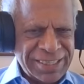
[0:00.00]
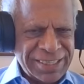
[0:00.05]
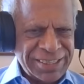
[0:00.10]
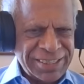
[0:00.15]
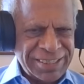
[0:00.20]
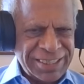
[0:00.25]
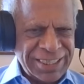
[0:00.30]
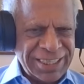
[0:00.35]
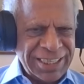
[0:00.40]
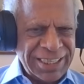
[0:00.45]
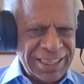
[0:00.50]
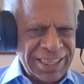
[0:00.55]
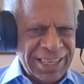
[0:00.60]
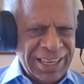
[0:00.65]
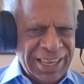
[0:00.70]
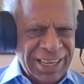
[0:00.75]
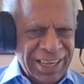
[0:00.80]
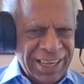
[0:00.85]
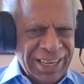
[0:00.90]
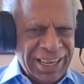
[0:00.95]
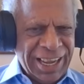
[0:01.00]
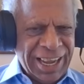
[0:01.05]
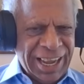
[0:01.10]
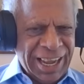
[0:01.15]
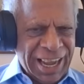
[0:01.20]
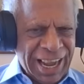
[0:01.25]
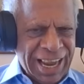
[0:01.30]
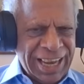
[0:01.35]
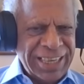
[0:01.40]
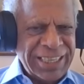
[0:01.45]
You see?
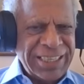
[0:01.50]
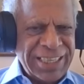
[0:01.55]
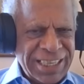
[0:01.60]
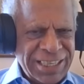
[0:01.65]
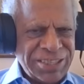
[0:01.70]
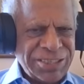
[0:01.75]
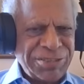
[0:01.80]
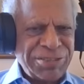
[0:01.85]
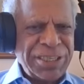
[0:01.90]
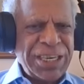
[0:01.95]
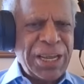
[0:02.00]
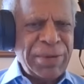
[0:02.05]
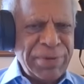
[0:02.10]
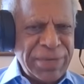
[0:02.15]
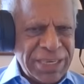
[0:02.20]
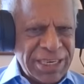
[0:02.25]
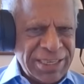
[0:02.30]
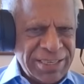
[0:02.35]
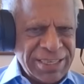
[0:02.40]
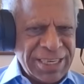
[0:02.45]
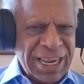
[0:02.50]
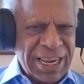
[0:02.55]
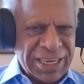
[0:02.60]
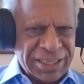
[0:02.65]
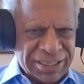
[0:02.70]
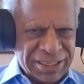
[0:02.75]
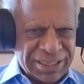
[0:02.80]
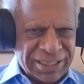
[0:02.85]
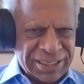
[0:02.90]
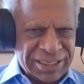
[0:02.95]
And this could have been
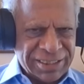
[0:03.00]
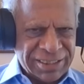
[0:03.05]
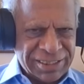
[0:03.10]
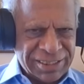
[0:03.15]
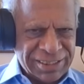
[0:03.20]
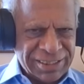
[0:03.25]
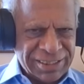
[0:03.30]
discussed.